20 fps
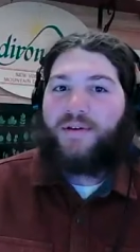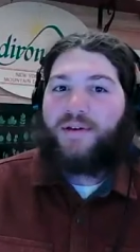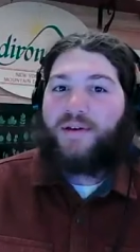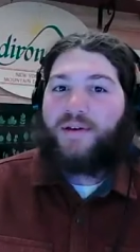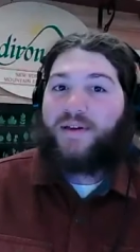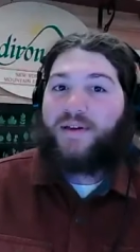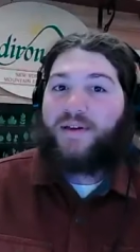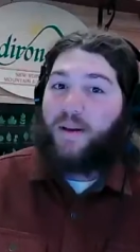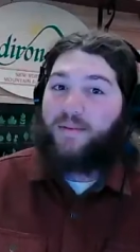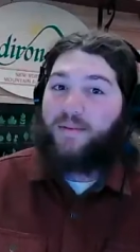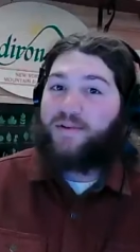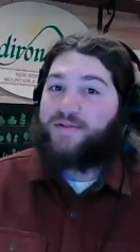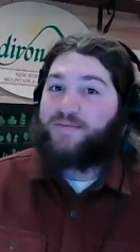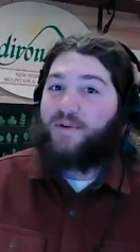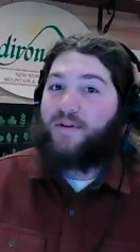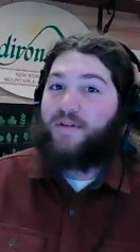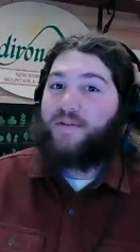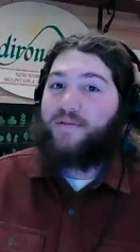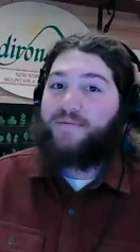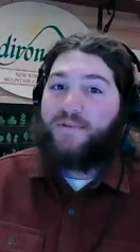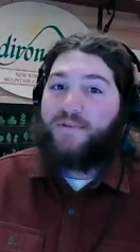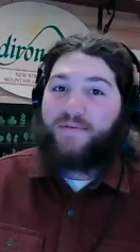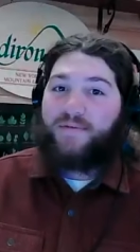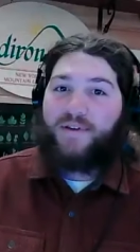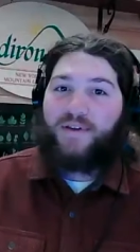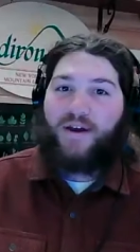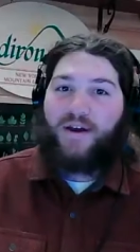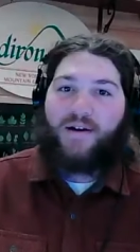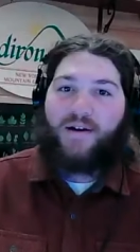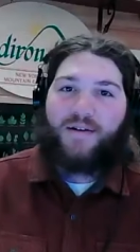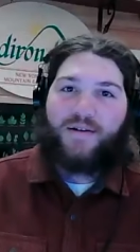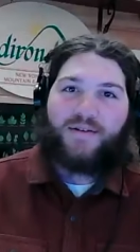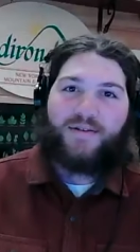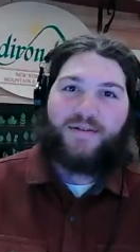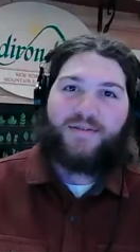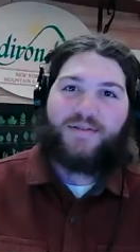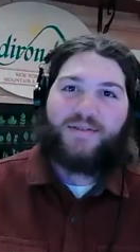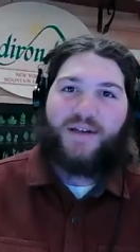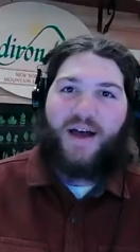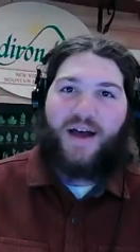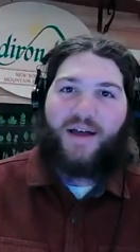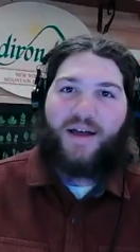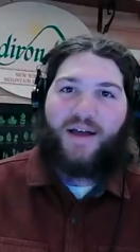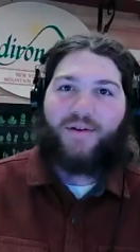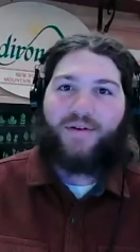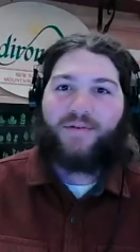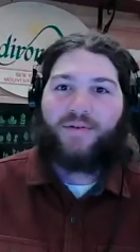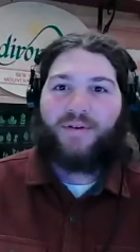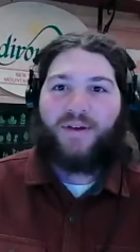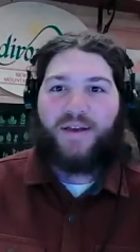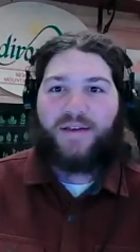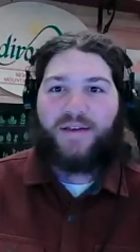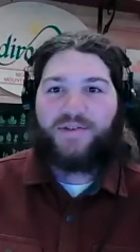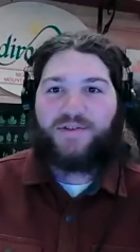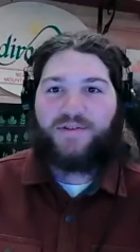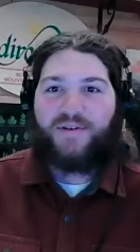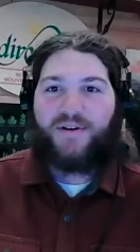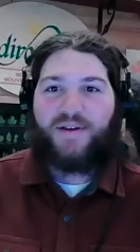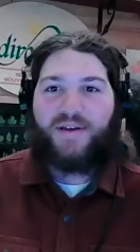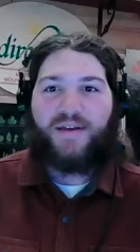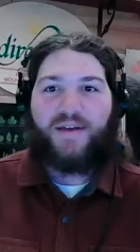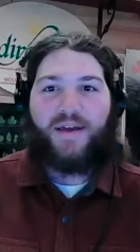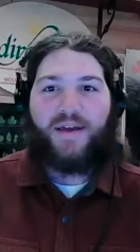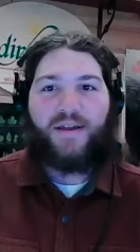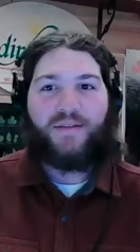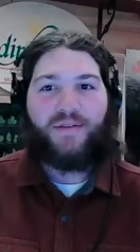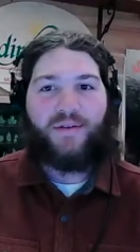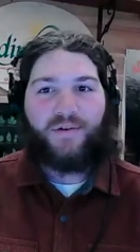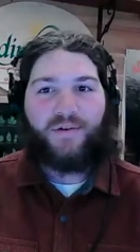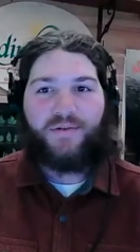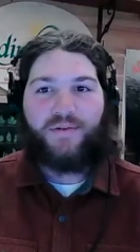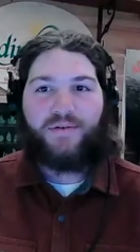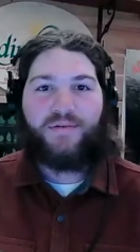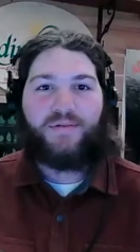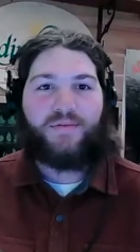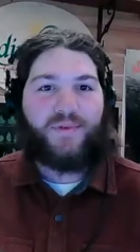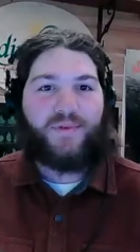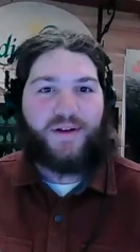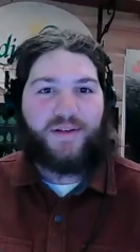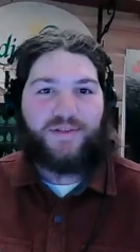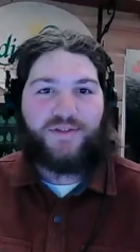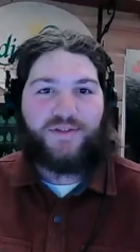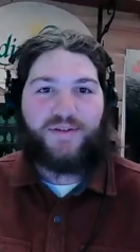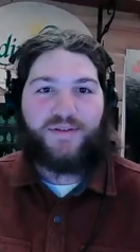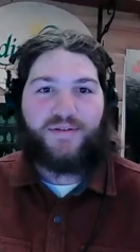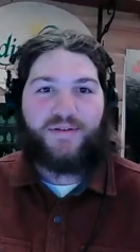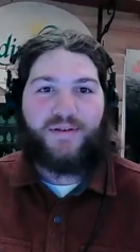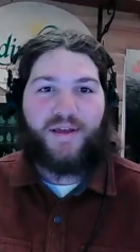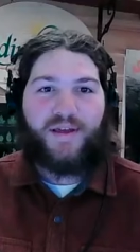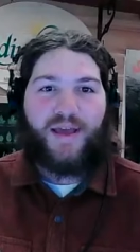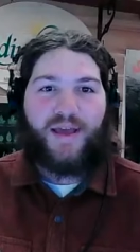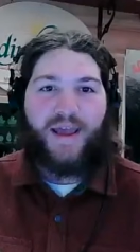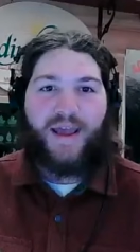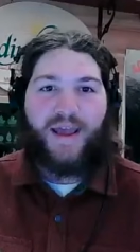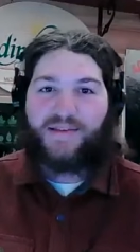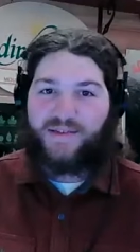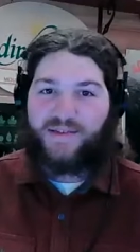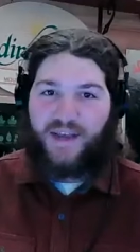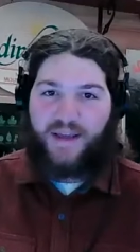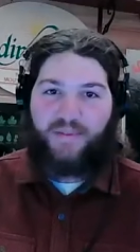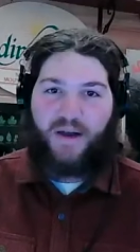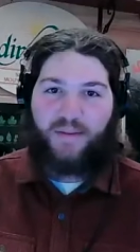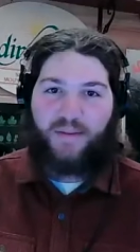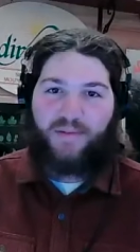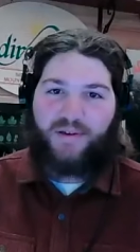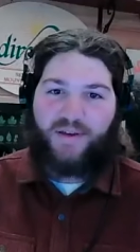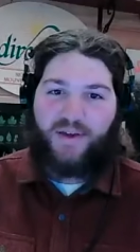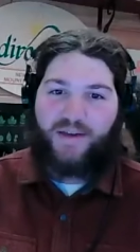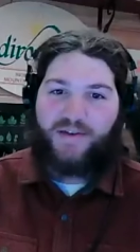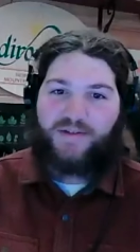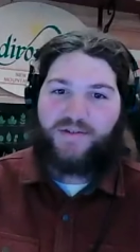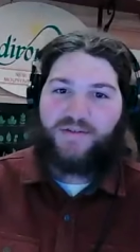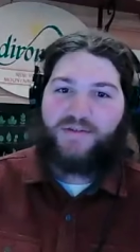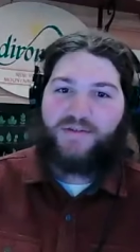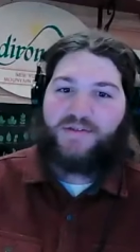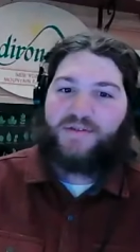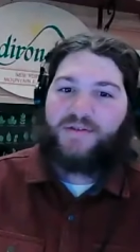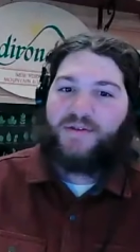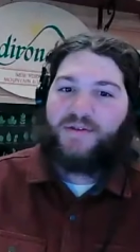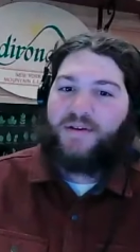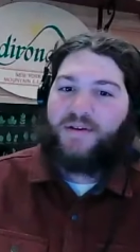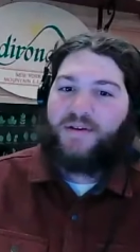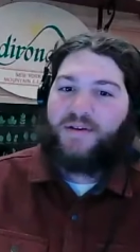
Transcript: He has published more than fifty articles on local history in local, regional, and state publications.